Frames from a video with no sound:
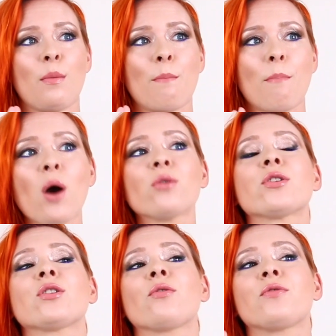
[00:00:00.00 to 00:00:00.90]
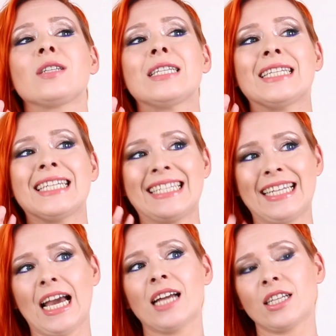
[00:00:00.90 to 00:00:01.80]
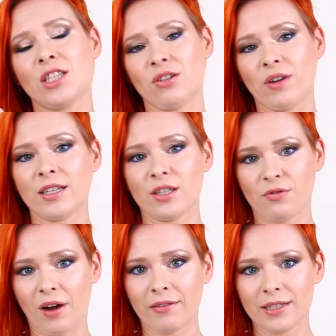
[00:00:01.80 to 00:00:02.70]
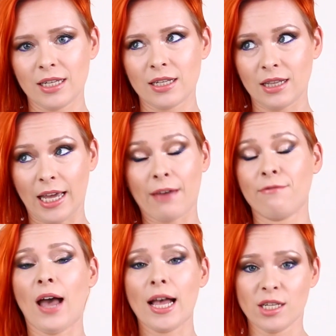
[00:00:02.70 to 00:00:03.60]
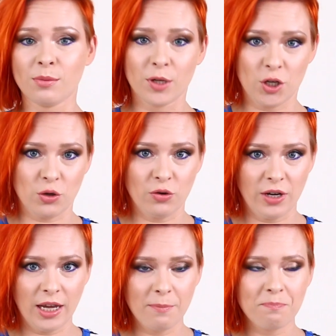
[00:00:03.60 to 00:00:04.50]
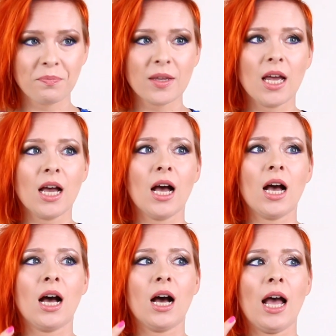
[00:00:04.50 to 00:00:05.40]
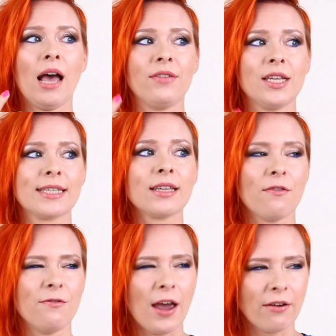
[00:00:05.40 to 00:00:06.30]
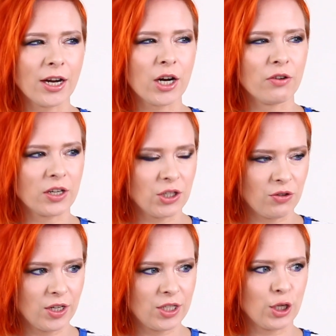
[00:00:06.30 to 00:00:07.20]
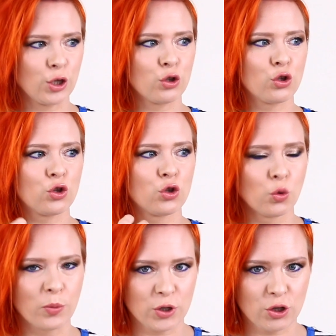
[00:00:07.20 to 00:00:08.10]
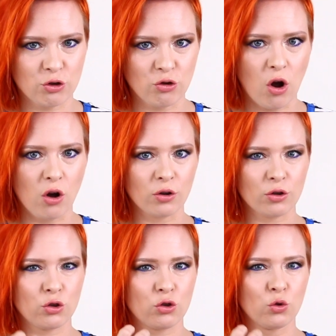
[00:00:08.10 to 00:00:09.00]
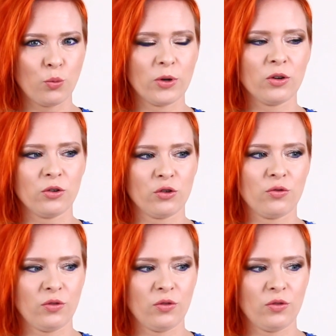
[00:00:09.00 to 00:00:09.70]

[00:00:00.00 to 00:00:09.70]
most of Tisiana Terenzi fragrances, like a vast majority, have this very characteristic, super strong, super